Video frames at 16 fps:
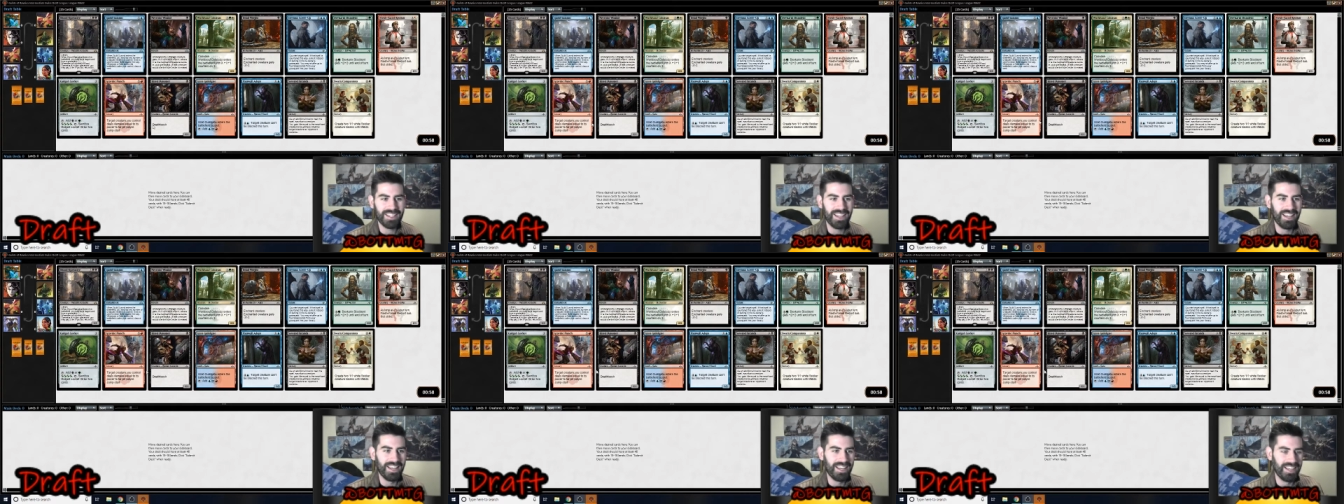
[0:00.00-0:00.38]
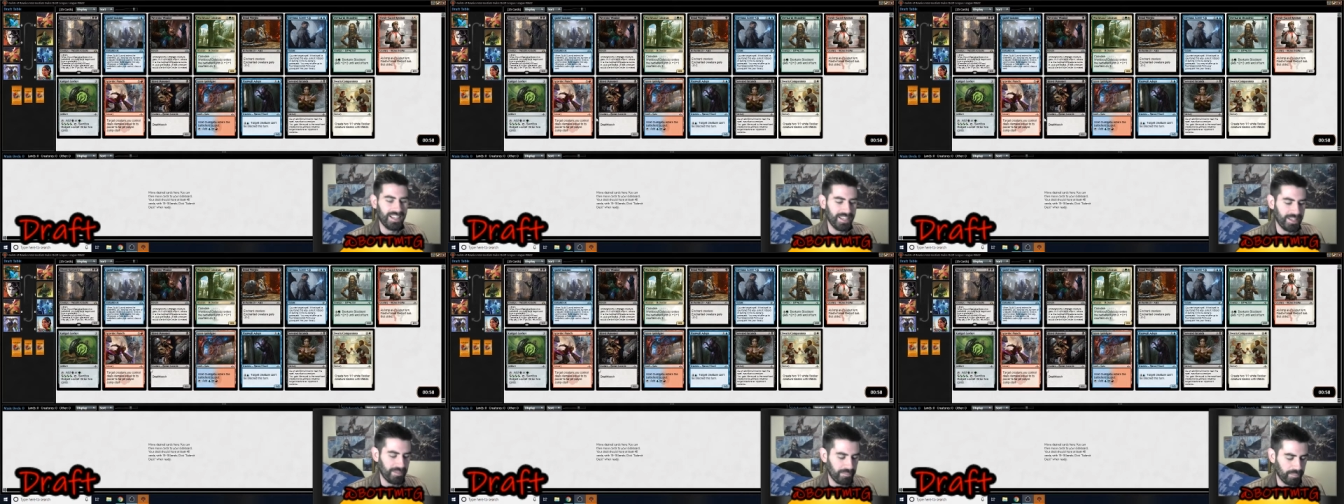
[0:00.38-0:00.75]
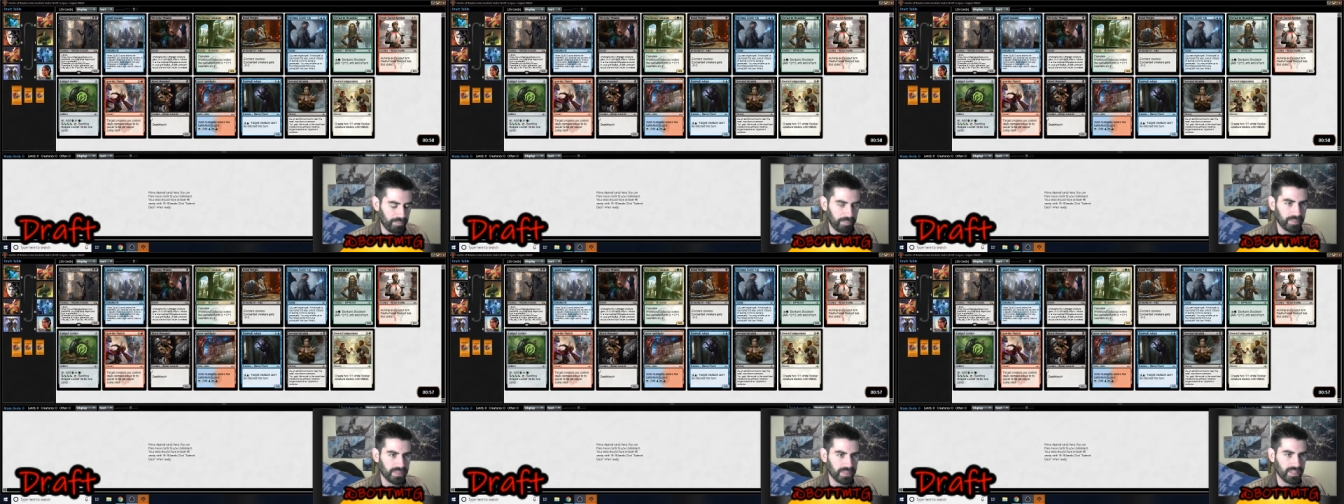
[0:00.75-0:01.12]

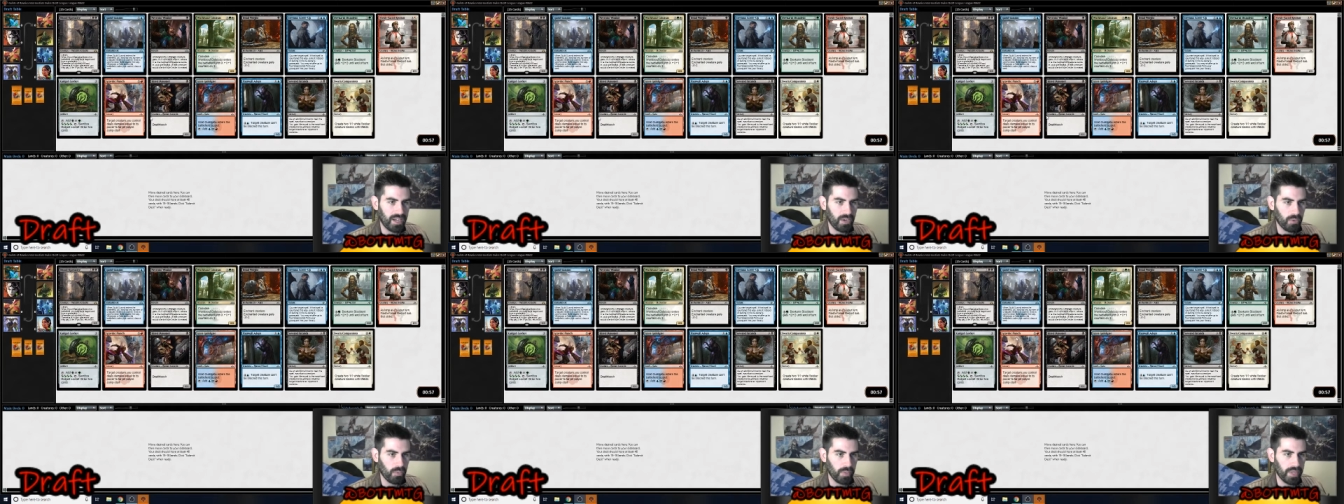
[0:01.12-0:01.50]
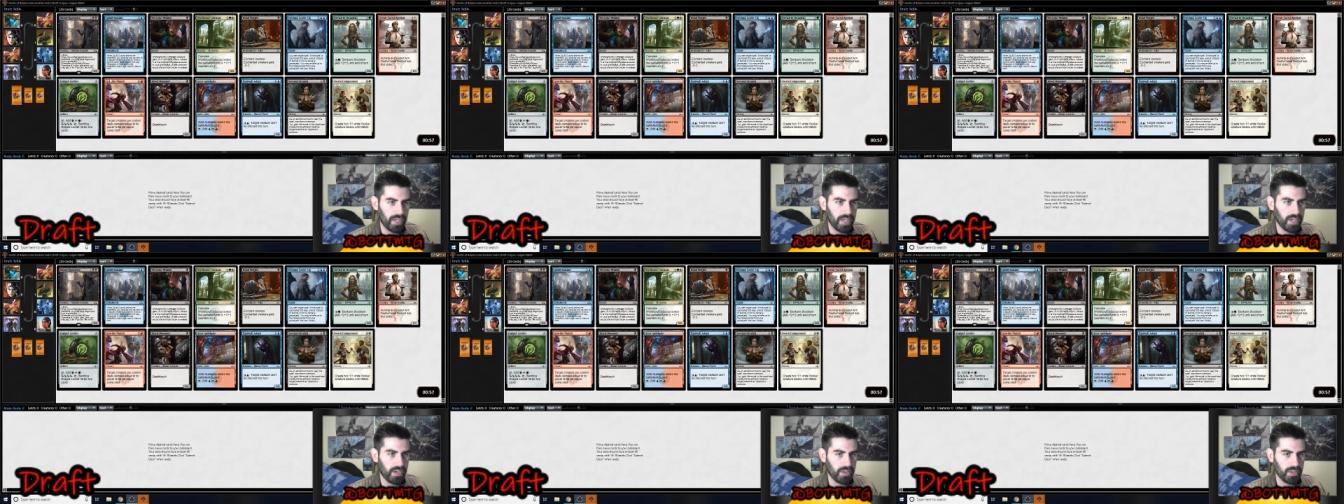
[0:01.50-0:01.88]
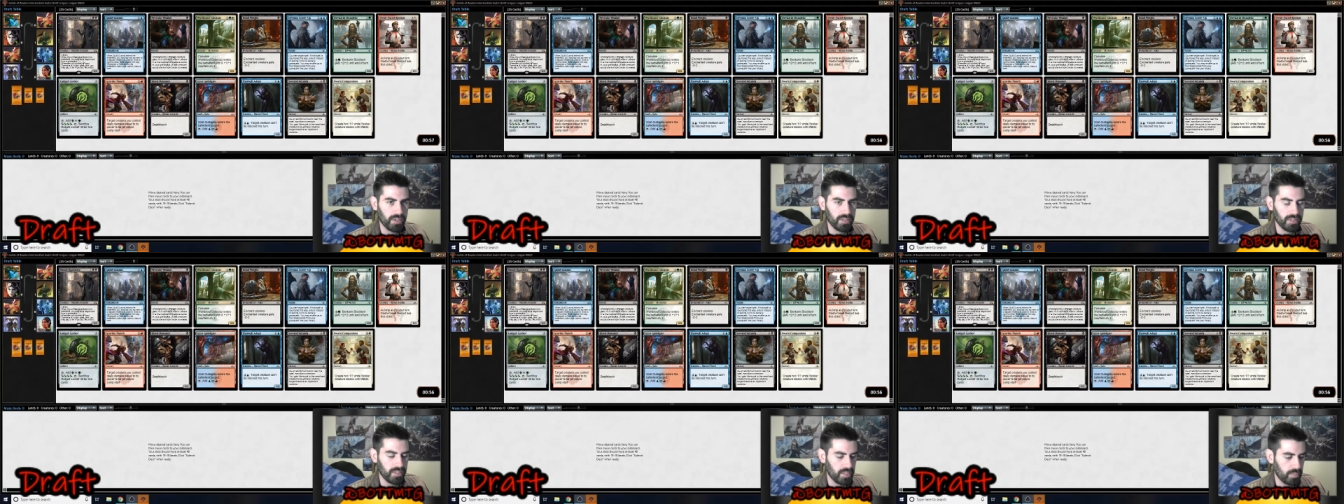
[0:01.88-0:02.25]
Our
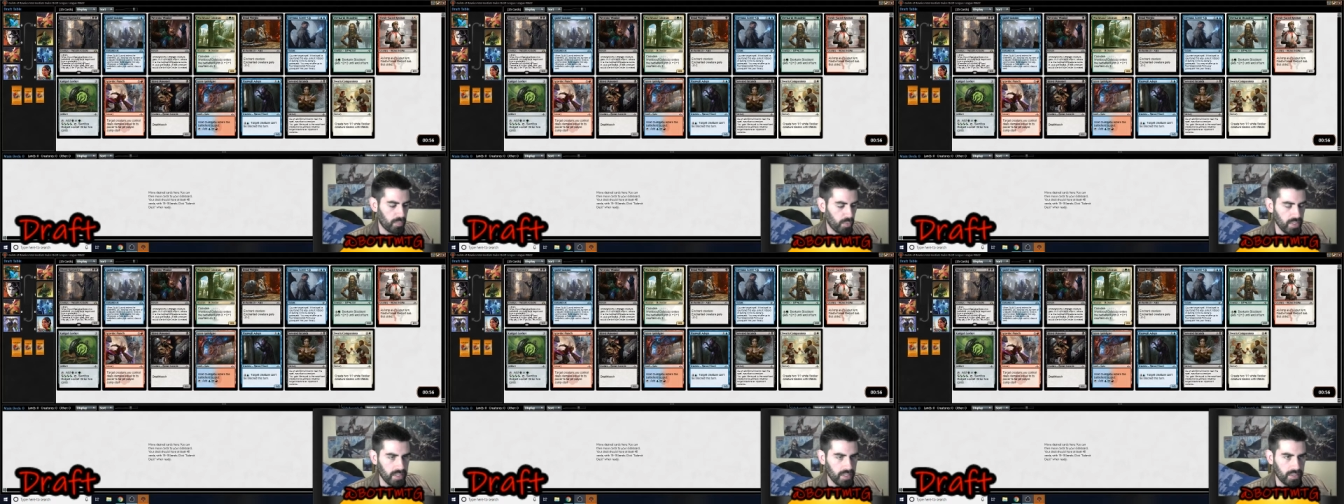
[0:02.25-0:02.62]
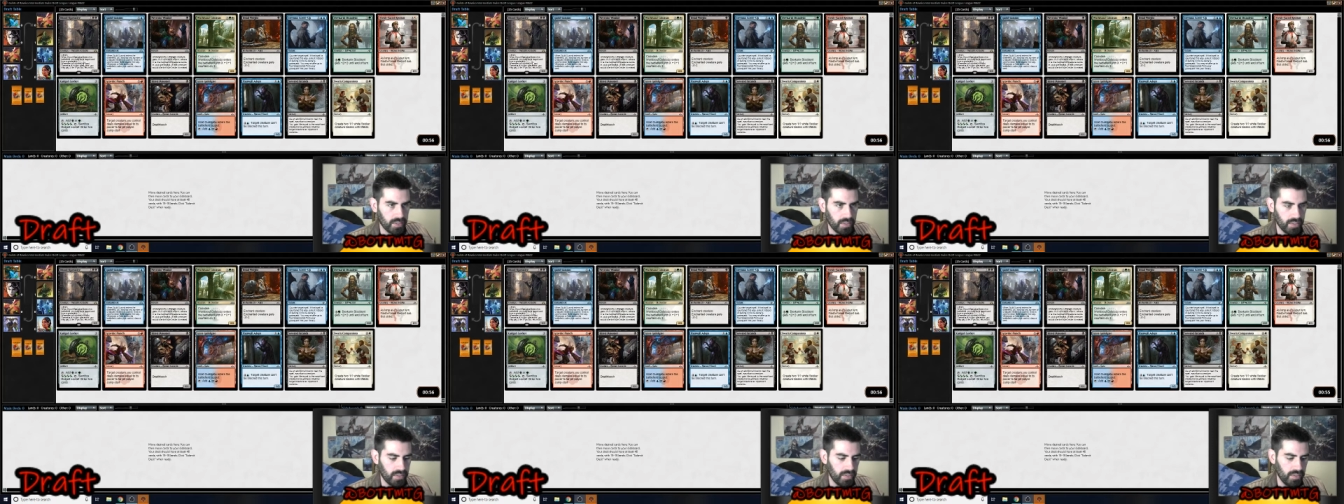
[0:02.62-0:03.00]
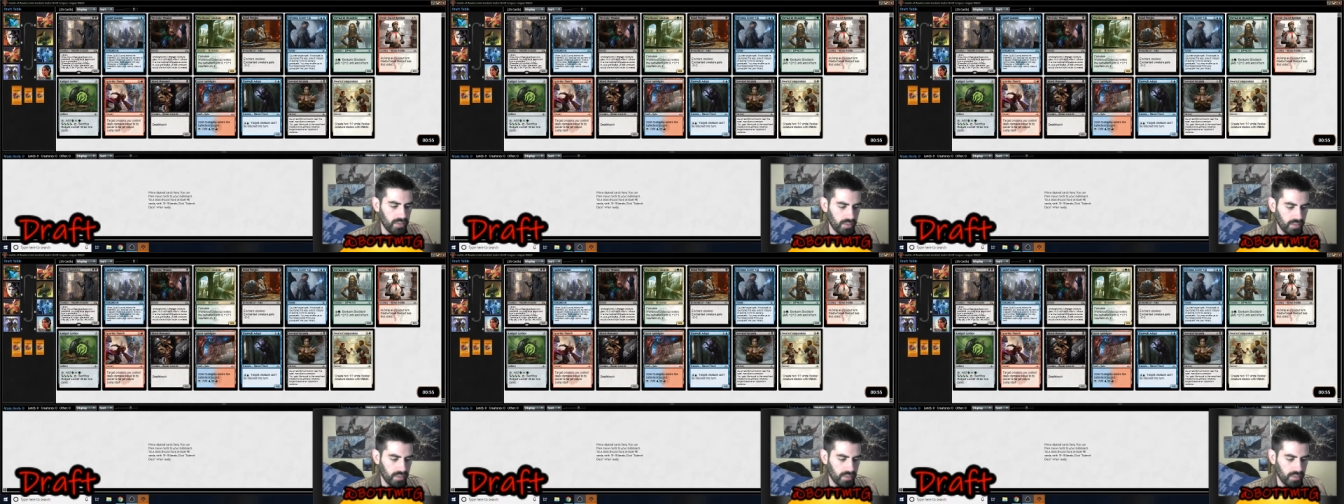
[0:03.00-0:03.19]
rare is pretty good.